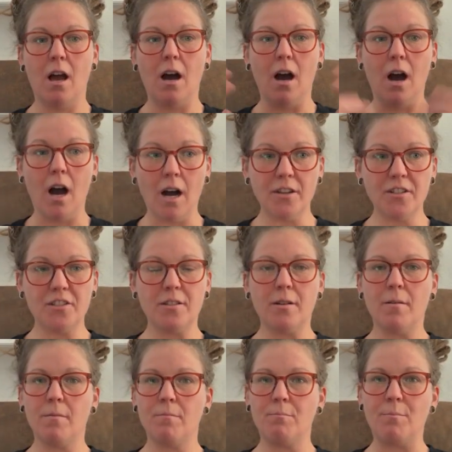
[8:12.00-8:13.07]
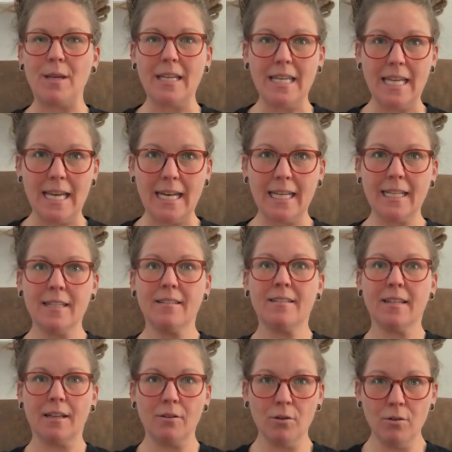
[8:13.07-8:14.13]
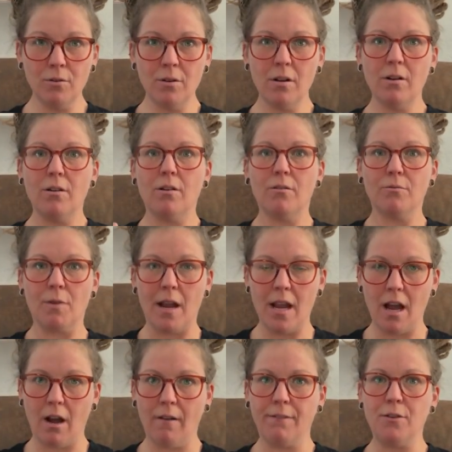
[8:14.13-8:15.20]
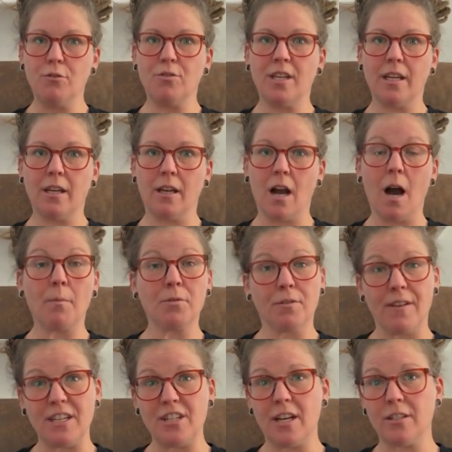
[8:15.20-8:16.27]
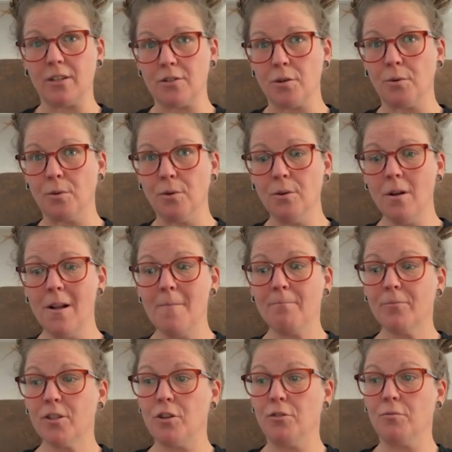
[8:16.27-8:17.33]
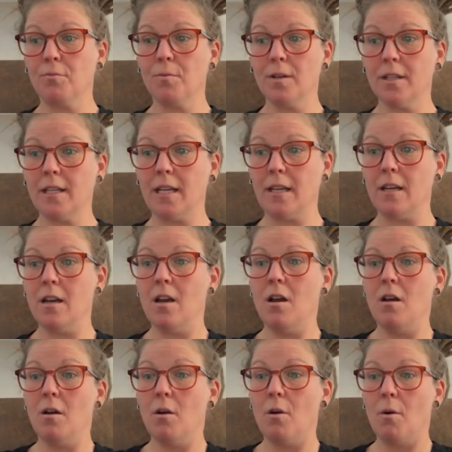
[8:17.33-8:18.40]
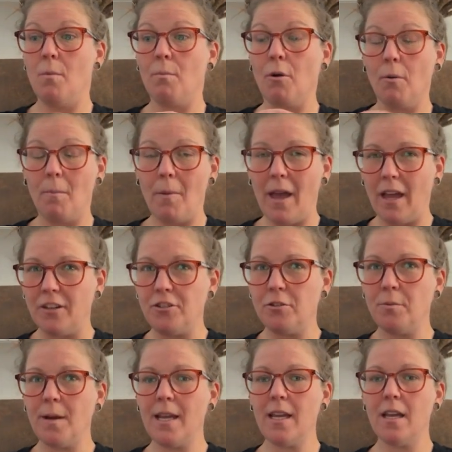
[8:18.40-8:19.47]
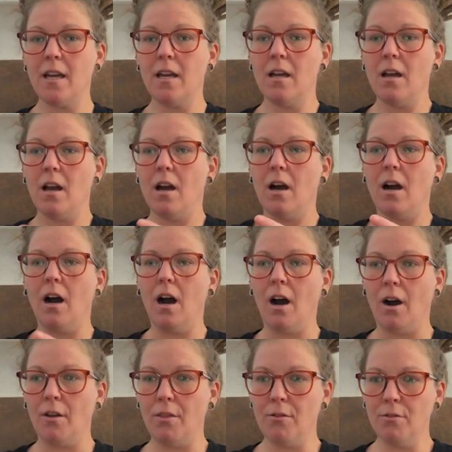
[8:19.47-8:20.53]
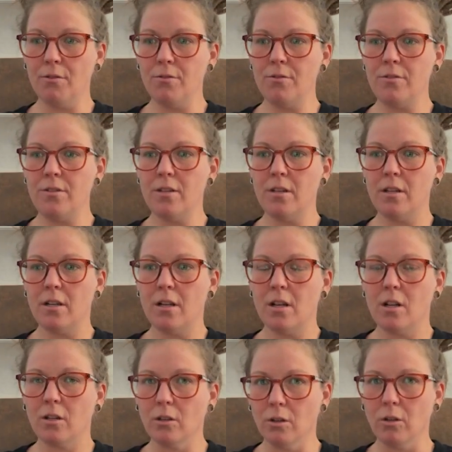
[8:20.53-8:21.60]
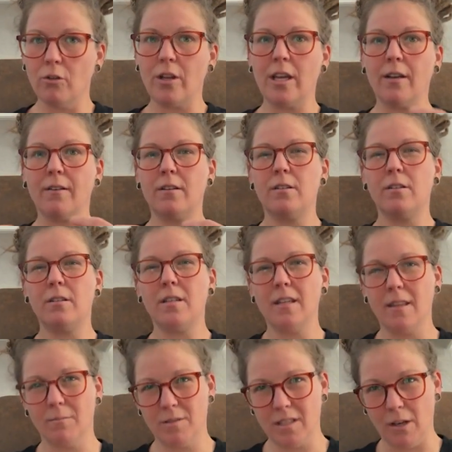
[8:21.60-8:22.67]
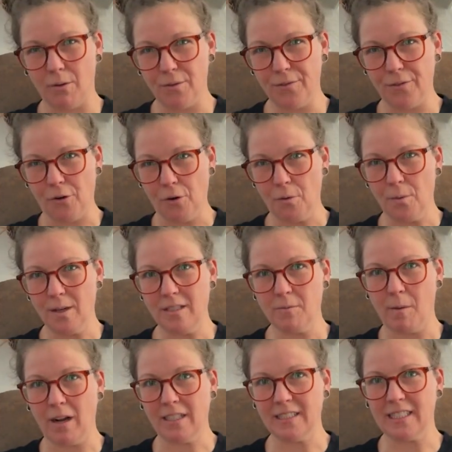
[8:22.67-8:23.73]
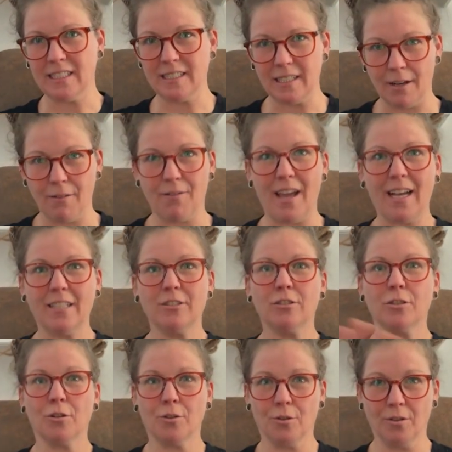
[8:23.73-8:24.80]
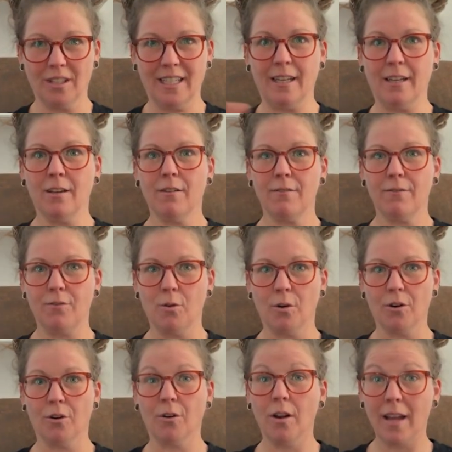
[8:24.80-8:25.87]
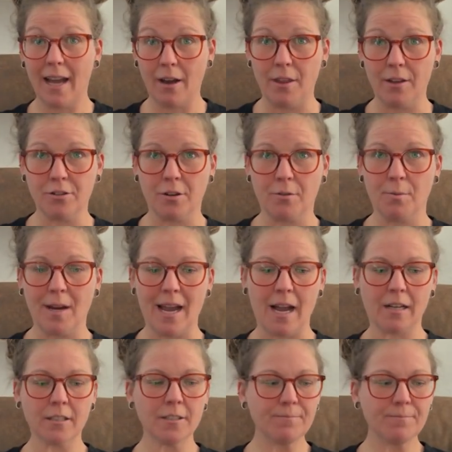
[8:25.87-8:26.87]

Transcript: us beginning the cycle, right, of using observation as a tool could really perpetuate others looking to themselves for a response instead of externally for how they should react.